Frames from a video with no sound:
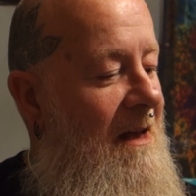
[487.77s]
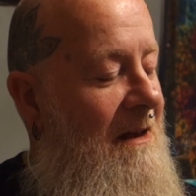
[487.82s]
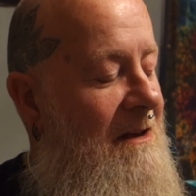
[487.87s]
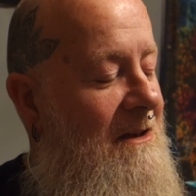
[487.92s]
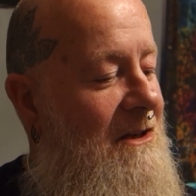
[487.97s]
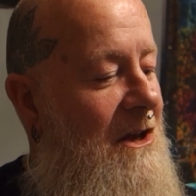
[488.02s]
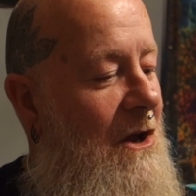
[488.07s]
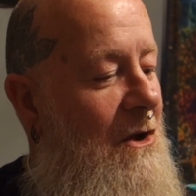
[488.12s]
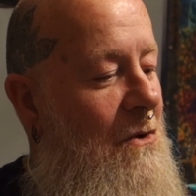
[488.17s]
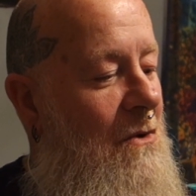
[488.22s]

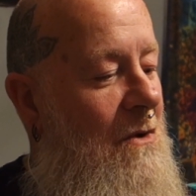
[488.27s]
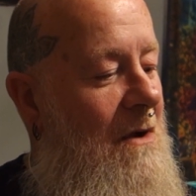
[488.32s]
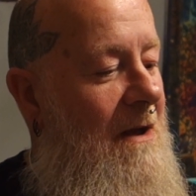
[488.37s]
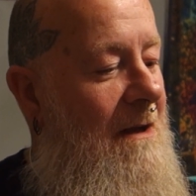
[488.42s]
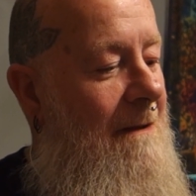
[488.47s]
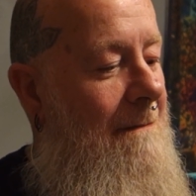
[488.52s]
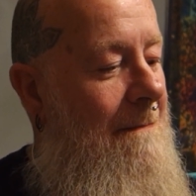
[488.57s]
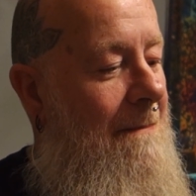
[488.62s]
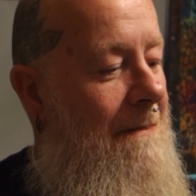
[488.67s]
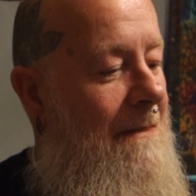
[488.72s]
So,
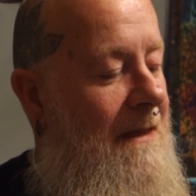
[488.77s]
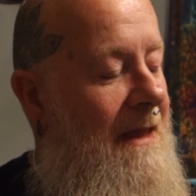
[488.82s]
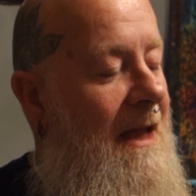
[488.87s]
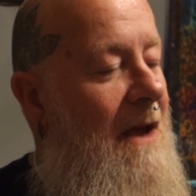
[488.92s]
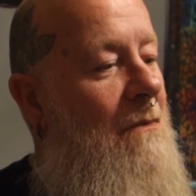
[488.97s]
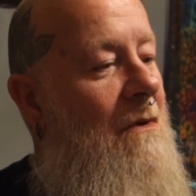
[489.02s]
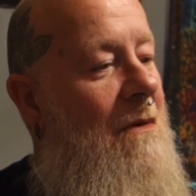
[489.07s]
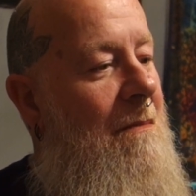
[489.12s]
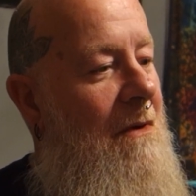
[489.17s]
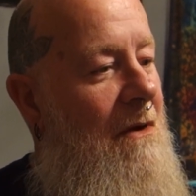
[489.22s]
yeah,
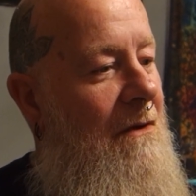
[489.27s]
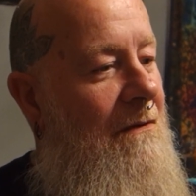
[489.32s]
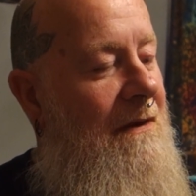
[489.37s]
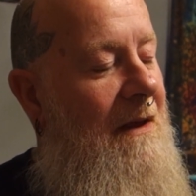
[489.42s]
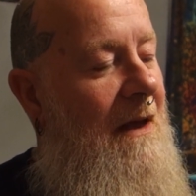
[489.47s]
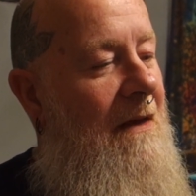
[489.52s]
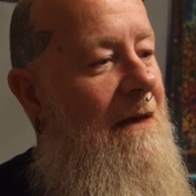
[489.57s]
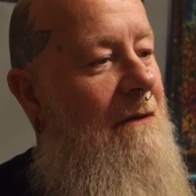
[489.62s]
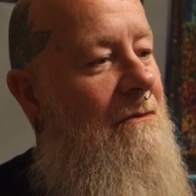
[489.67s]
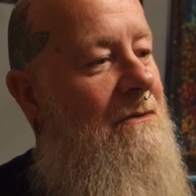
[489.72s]
we moved
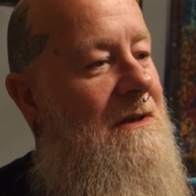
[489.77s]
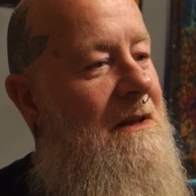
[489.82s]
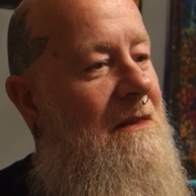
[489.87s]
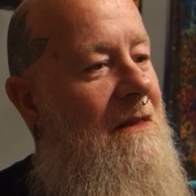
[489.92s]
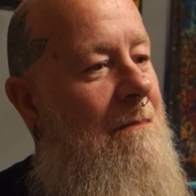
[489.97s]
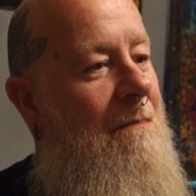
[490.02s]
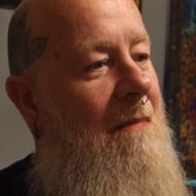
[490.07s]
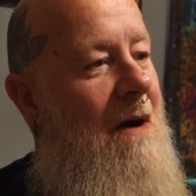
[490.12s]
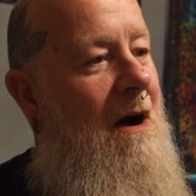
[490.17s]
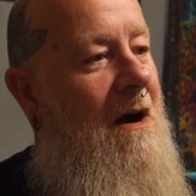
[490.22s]
here. That was in
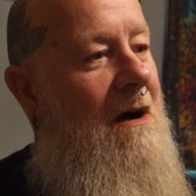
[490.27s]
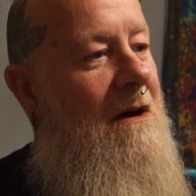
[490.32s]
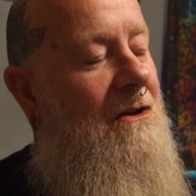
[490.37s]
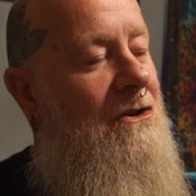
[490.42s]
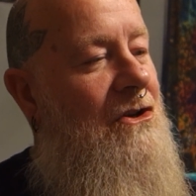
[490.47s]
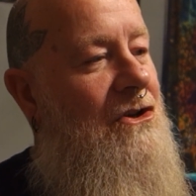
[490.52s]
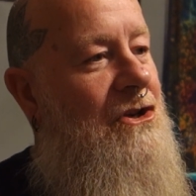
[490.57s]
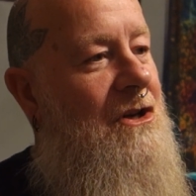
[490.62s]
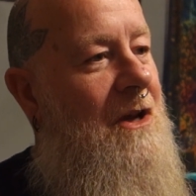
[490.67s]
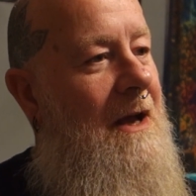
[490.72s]
the
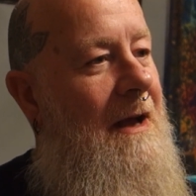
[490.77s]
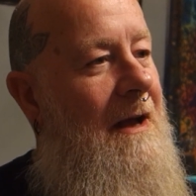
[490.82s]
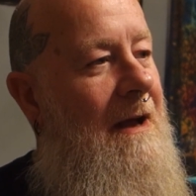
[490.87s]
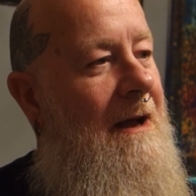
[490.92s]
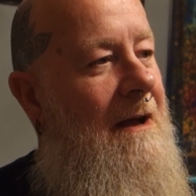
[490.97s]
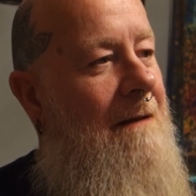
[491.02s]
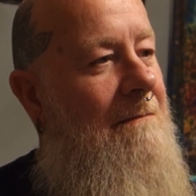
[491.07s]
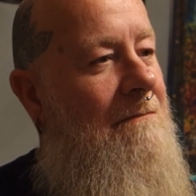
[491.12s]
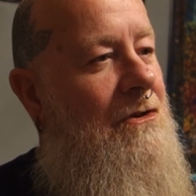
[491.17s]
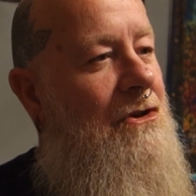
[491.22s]
March.
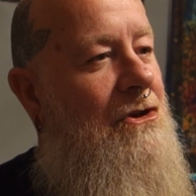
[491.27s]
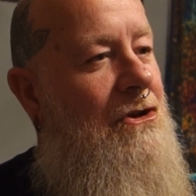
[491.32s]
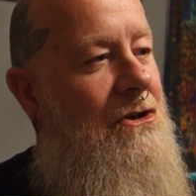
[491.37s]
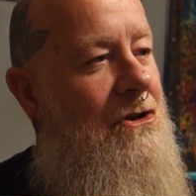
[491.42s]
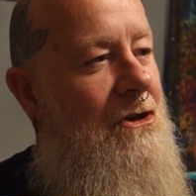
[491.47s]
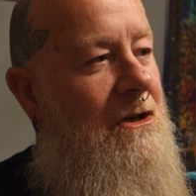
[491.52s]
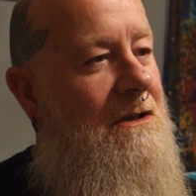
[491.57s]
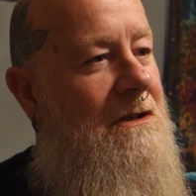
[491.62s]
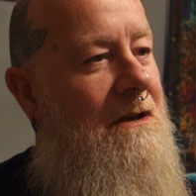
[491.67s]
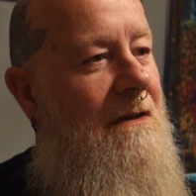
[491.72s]

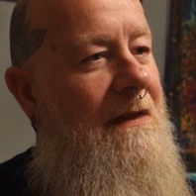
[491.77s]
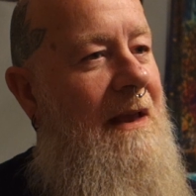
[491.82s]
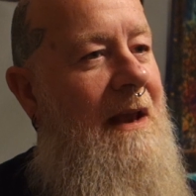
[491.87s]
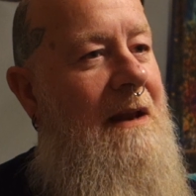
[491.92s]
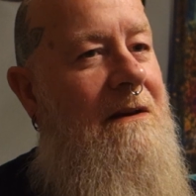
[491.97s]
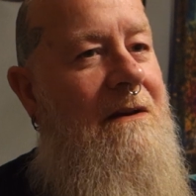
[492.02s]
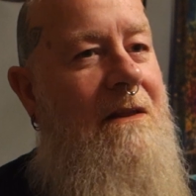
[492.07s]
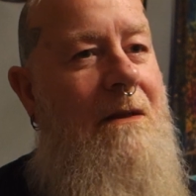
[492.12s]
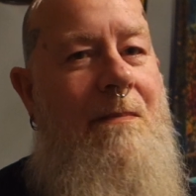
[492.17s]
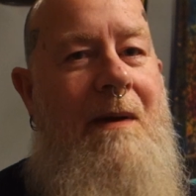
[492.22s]
Just at the
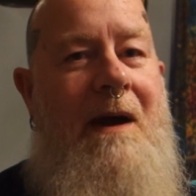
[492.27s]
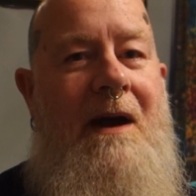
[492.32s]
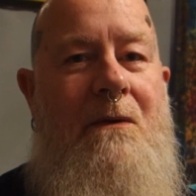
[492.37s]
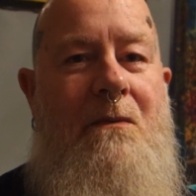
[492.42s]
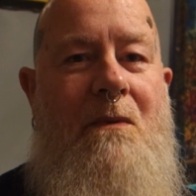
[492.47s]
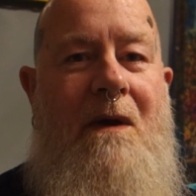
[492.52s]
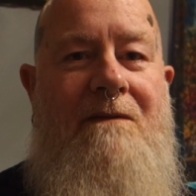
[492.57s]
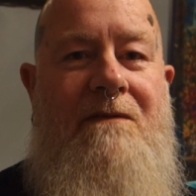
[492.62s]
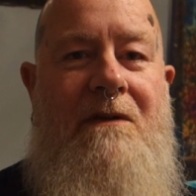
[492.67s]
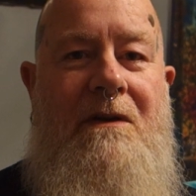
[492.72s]
end of the bad
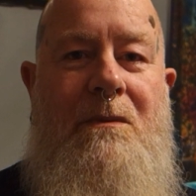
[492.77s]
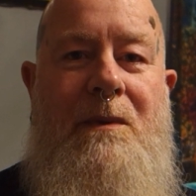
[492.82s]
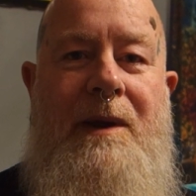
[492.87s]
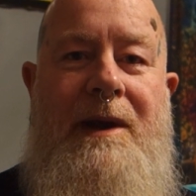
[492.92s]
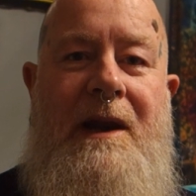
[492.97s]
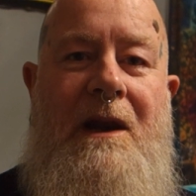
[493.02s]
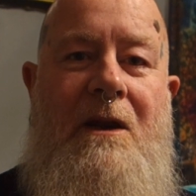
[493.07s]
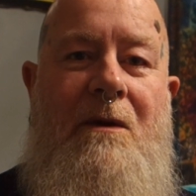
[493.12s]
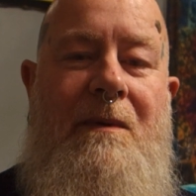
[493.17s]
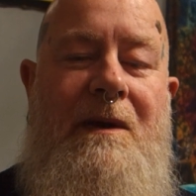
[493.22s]
weather, we
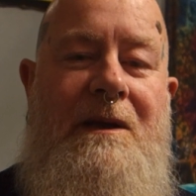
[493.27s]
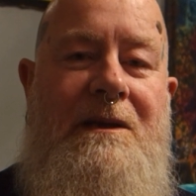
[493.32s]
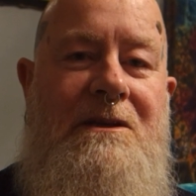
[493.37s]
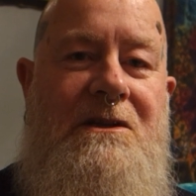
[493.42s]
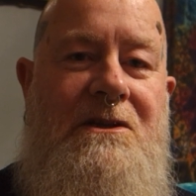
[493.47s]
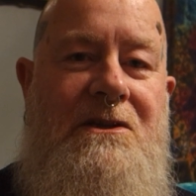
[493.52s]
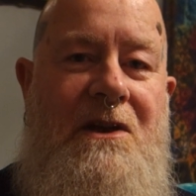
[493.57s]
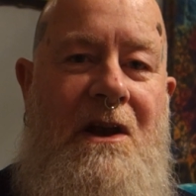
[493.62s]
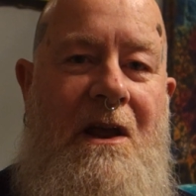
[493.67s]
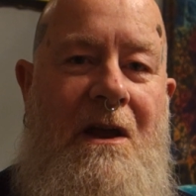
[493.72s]
had a little bit of
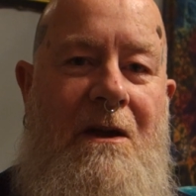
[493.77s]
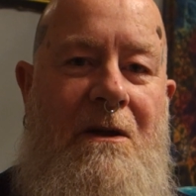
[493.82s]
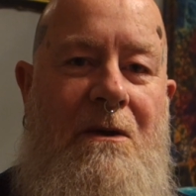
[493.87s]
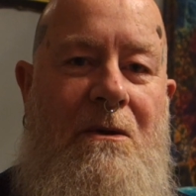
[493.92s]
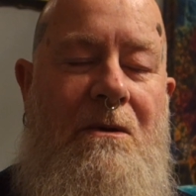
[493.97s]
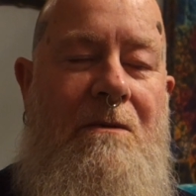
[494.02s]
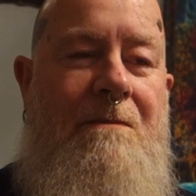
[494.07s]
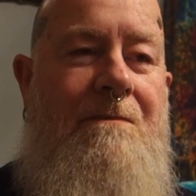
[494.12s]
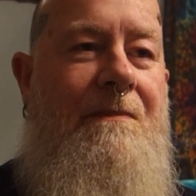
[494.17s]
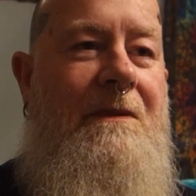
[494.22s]

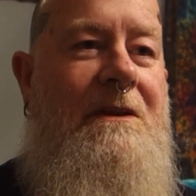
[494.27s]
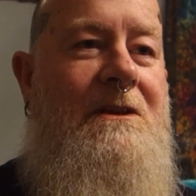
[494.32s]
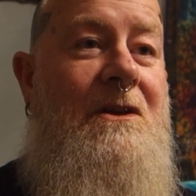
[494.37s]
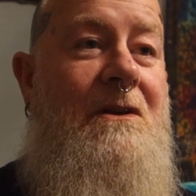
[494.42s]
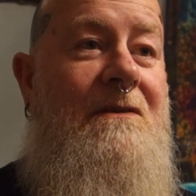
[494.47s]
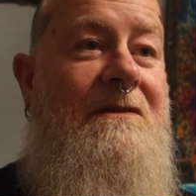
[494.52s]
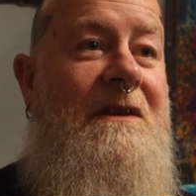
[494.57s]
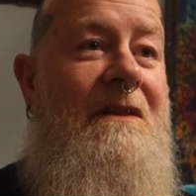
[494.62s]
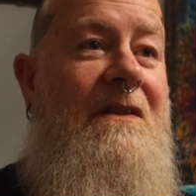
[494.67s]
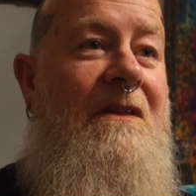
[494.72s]
snow. So I
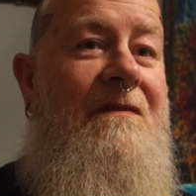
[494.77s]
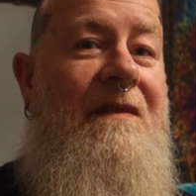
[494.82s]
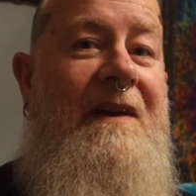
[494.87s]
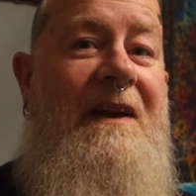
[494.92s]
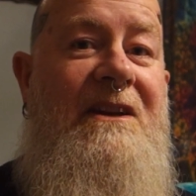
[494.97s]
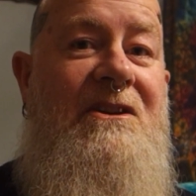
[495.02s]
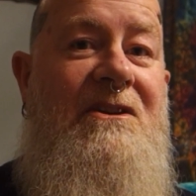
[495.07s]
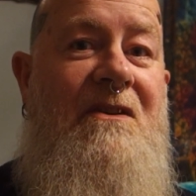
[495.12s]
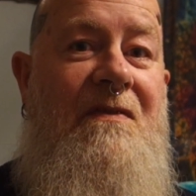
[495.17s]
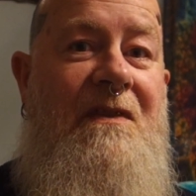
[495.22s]
was in the
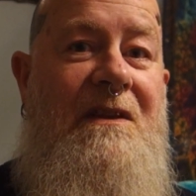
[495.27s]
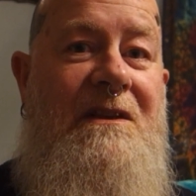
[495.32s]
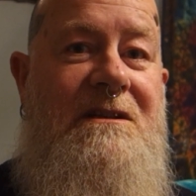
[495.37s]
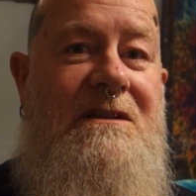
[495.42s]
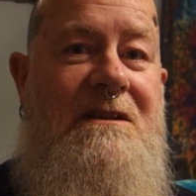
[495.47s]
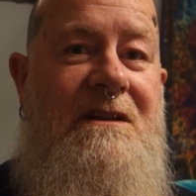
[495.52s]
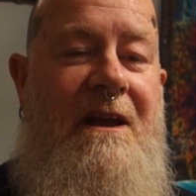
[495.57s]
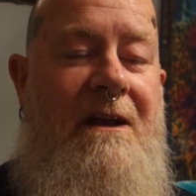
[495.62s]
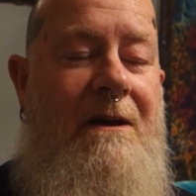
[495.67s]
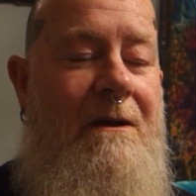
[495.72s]
village in the
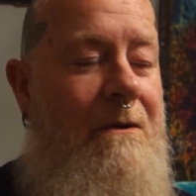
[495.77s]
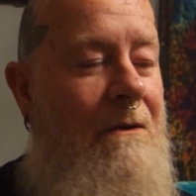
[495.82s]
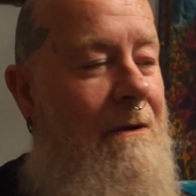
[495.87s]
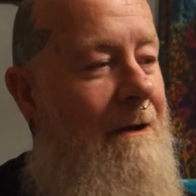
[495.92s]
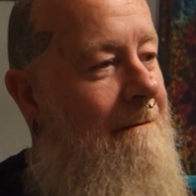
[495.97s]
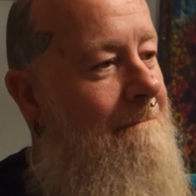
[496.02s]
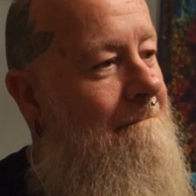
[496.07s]
snow.